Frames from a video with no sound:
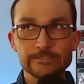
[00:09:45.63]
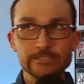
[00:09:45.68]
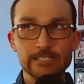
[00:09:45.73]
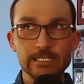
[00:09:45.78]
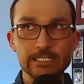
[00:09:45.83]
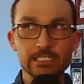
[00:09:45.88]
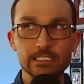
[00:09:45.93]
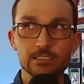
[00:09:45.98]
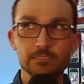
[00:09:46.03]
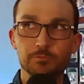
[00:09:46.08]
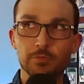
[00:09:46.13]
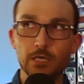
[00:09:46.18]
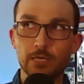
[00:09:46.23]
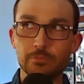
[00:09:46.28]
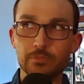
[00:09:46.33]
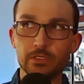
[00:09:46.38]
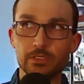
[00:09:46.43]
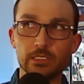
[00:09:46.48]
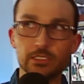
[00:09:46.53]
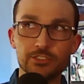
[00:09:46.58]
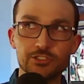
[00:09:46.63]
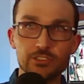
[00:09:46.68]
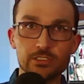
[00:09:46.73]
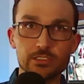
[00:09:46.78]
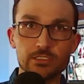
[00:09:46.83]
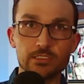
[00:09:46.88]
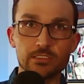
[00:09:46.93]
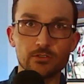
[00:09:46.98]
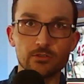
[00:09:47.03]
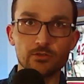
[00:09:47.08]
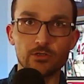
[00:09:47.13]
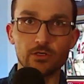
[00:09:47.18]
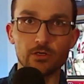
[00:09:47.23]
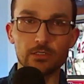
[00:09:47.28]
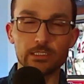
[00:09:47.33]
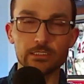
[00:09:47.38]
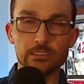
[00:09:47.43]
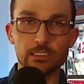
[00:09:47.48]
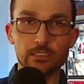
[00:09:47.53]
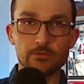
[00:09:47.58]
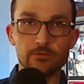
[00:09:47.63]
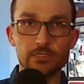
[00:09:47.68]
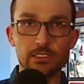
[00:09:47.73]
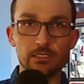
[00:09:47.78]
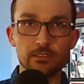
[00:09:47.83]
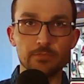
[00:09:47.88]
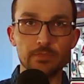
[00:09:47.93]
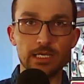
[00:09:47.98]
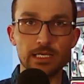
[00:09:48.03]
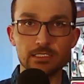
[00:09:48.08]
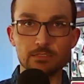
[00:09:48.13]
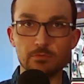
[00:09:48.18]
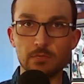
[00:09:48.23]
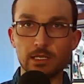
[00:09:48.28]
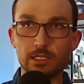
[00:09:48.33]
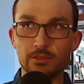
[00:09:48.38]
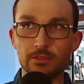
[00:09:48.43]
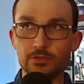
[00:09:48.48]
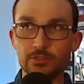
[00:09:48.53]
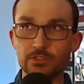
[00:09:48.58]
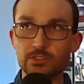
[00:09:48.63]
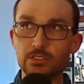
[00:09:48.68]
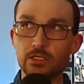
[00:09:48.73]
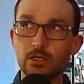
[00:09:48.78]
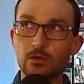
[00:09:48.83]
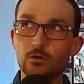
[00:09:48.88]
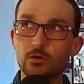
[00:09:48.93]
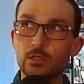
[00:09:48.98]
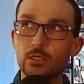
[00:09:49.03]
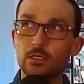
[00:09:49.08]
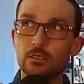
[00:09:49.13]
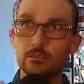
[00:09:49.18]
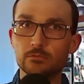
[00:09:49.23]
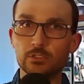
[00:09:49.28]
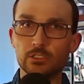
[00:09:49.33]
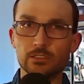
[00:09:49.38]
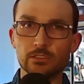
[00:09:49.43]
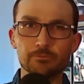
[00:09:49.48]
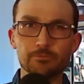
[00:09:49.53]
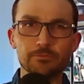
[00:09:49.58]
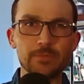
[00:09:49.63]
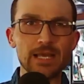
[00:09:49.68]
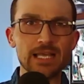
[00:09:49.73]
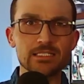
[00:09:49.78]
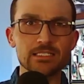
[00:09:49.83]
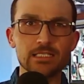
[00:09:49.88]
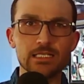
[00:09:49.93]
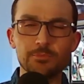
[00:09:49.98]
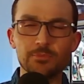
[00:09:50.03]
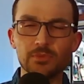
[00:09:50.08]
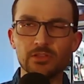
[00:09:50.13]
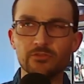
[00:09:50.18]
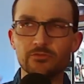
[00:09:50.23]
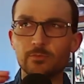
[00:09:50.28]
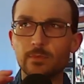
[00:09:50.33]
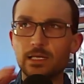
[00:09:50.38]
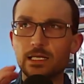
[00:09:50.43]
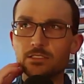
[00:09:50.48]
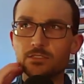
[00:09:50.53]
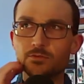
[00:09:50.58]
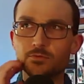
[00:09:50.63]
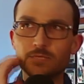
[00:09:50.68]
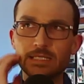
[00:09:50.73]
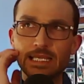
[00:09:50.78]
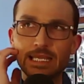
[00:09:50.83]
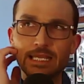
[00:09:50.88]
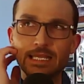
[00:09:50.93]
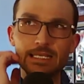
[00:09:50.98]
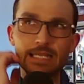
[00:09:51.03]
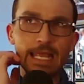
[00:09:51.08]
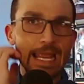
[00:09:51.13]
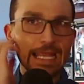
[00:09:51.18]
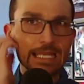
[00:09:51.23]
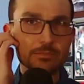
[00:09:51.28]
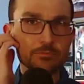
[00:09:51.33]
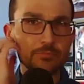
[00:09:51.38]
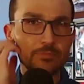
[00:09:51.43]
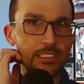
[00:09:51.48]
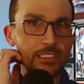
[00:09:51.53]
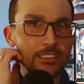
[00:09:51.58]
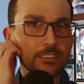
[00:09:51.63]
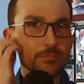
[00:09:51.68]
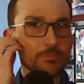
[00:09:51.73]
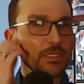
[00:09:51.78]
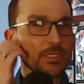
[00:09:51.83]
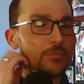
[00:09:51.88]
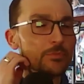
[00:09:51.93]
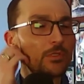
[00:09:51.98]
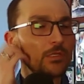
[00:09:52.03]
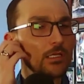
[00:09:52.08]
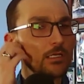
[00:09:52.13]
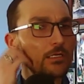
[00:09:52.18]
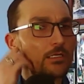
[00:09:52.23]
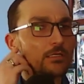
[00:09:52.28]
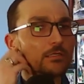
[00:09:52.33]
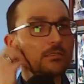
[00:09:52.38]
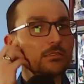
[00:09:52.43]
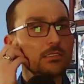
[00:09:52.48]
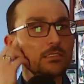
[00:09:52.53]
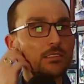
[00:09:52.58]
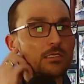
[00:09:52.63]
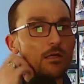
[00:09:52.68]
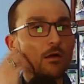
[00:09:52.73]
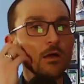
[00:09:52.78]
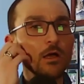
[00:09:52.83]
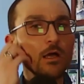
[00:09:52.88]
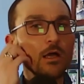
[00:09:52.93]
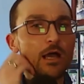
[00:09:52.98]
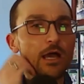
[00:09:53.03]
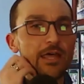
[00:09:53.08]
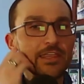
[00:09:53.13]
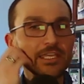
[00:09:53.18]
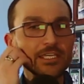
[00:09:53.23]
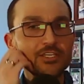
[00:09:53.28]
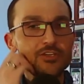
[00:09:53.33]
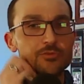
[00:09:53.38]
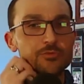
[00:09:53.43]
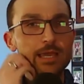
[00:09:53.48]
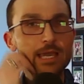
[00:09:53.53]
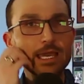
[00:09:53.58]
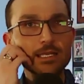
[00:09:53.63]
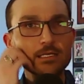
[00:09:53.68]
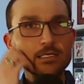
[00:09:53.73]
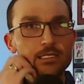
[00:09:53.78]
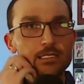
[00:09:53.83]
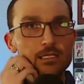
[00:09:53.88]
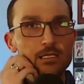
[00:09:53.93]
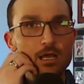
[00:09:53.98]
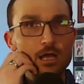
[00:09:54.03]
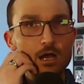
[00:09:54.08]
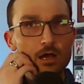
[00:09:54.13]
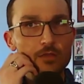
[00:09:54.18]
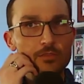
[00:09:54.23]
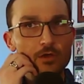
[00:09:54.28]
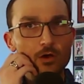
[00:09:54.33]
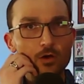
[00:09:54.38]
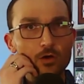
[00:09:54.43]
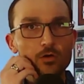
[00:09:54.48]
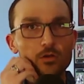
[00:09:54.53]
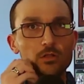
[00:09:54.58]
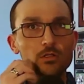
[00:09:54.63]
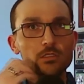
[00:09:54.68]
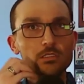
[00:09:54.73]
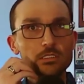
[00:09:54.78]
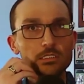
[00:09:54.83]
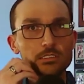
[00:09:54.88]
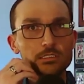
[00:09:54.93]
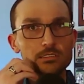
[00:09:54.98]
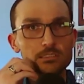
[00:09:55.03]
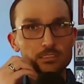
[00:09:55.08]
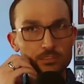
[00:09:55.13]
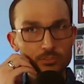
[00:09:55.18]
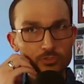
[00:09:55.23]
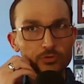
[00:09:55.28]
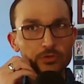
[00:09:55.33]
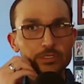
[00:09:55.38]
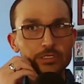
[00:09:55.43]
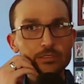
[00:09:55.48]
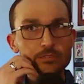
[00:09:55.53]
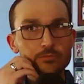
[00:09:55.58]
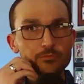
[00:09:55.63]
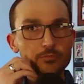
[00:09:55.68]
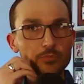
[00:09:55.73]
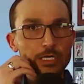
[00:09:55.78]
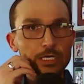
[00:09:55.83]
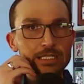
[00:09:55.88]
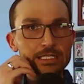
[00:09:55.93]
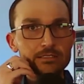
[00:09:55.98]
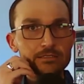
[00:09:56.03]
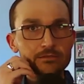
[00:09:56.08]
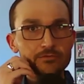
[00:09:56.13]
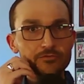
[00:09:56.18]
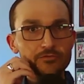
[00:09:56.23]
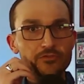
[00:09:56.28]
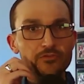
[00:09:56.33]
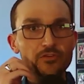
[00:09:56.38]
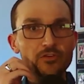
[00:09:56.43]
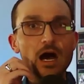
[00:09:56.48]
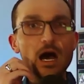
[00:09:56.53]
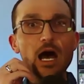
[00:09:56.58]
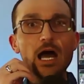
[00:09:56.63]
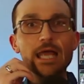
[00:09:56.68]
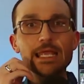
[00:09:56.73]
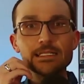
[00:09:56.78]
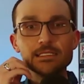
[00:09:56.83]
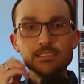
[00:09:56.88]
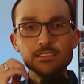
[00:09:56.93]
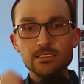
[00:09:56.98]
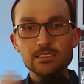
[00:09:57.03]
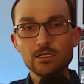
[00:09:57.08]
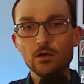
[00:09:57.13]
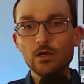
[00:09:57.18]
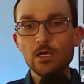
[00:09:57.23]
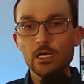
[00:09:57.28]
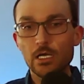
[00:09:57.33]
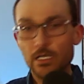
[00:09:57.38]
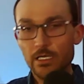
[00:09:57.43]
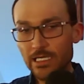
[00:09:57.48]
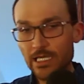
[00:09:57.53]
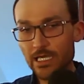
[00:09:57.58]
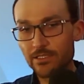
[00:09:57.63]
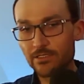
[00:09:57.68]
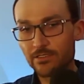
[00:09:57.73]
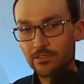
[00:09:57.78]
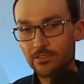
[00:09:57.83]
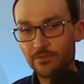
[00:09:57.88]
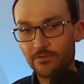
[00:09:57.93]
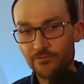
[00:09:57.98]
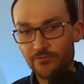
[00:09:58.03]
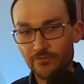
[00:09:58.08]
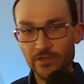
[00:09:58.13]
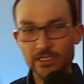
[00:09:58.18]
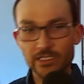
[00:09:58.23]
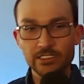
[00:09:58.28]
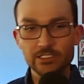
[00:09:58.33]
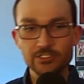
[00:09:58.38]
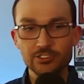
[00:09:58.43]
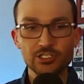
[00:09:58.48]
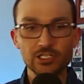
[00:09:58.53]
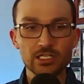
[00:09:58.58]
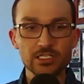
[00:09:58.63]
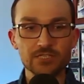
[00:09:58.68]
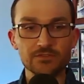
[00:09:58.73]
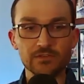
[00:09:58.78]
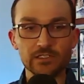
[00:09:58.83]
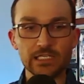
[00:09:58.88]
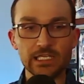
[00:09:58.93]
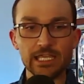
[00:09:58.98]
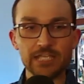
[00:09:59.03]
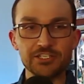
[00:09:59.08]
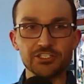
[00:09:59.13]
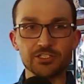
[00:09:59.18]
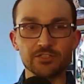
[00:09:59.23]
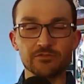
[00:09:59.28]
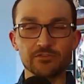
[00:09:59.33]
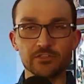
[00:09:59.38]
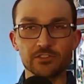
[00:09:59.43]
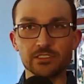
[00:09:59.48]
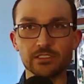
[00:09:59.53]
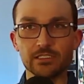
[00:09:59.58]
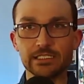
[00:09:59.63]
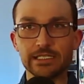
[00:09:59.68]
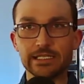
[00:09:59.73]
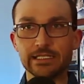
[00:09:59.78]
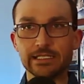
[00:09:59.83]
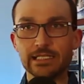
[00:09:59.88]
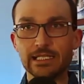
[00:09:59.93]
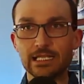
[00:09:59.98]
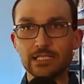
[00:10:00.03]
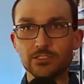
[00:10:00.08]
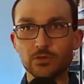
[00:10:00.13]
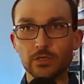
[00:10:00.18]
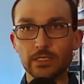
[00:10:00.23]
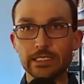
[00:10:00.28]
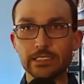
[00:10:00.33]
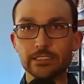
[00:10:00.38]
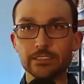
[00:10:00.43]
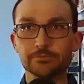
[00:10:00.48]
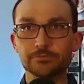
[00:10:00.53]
I think the population is still growing. Like within the past month or so, or past couple of months, we hit 8 billion people on Earth. So I think humanity on the whole is doing pretty fine. So yeah, the very good justification for deleting that tweet.